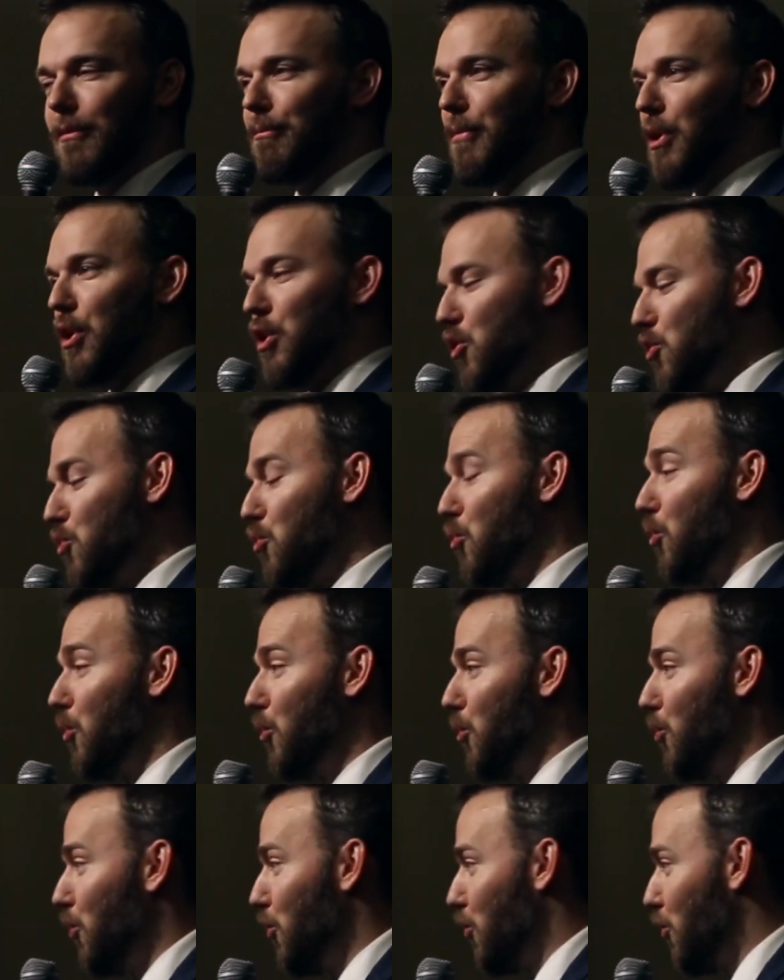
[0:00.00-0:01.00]
But who
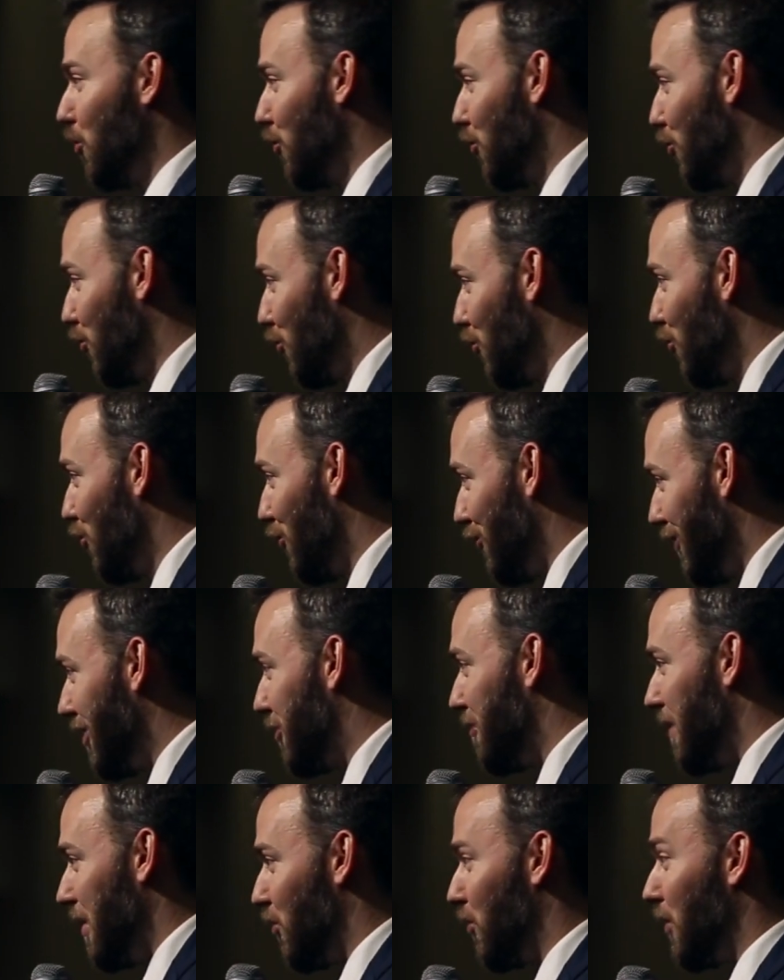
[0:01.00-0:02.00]

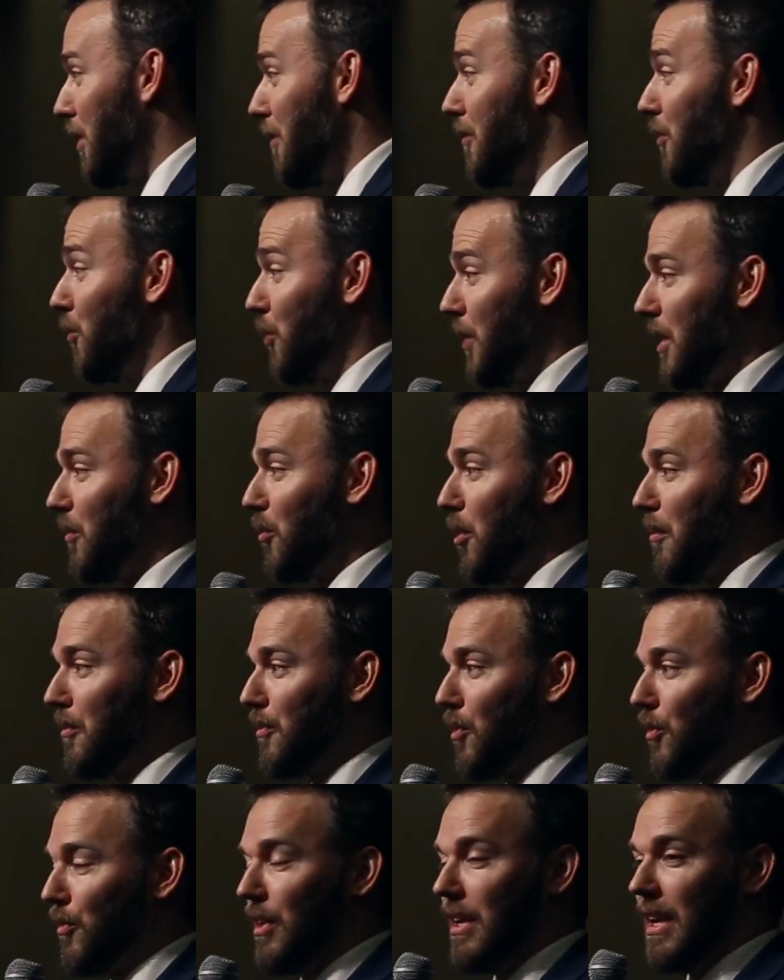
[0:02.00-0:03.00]
needs to be re reading
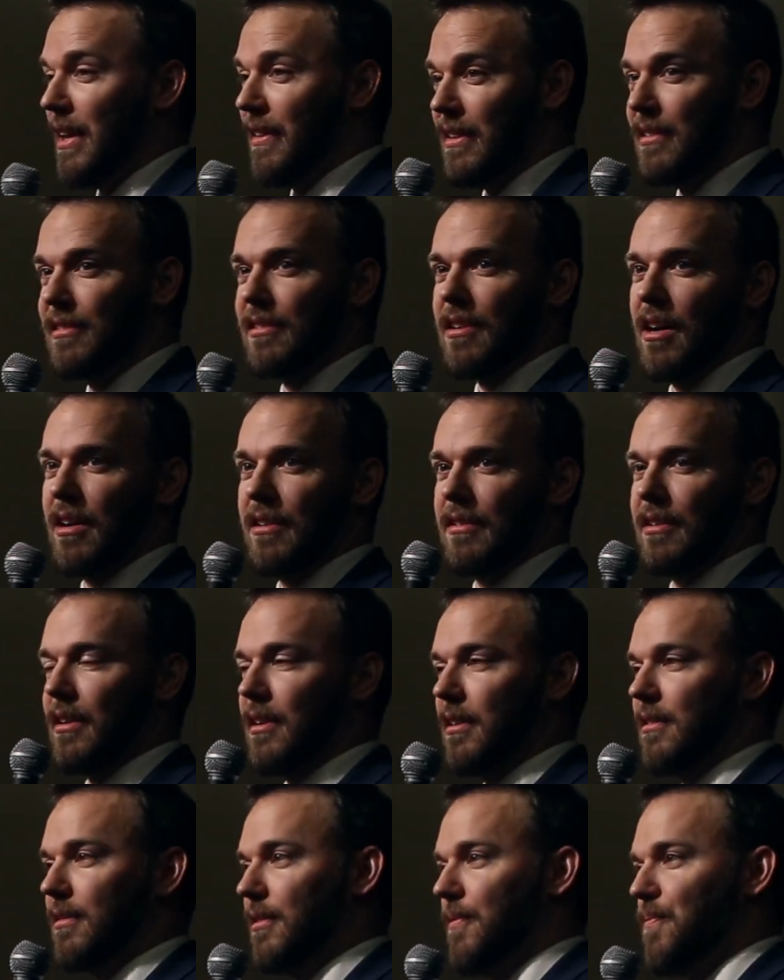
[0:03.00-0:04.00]
Romans 13 in this
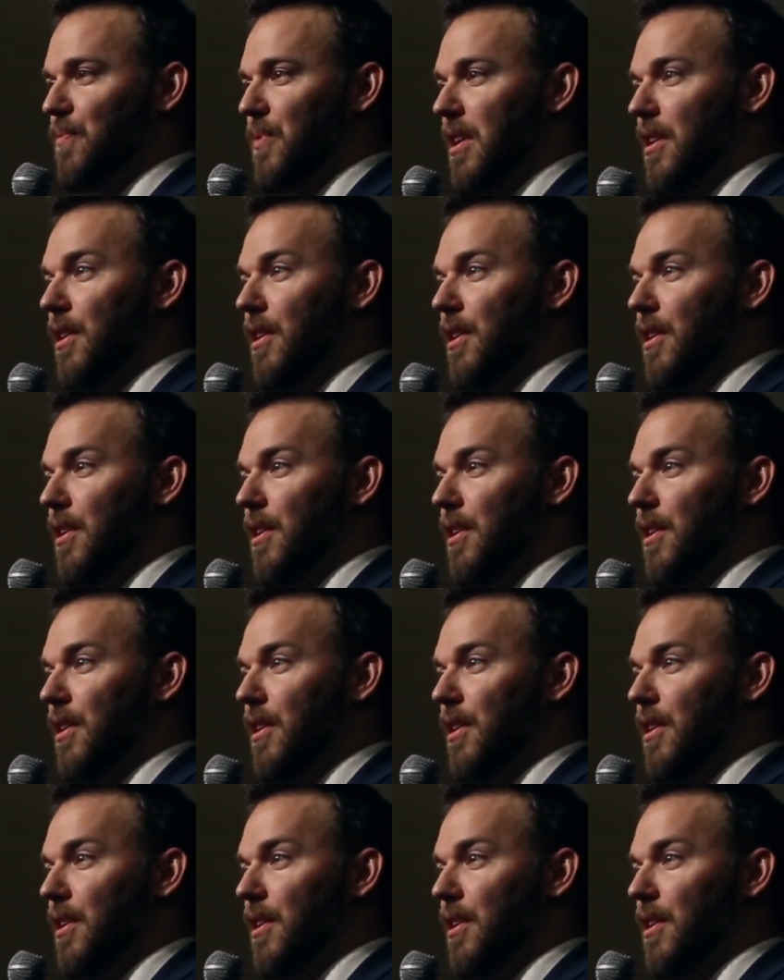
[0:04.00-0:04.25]
context?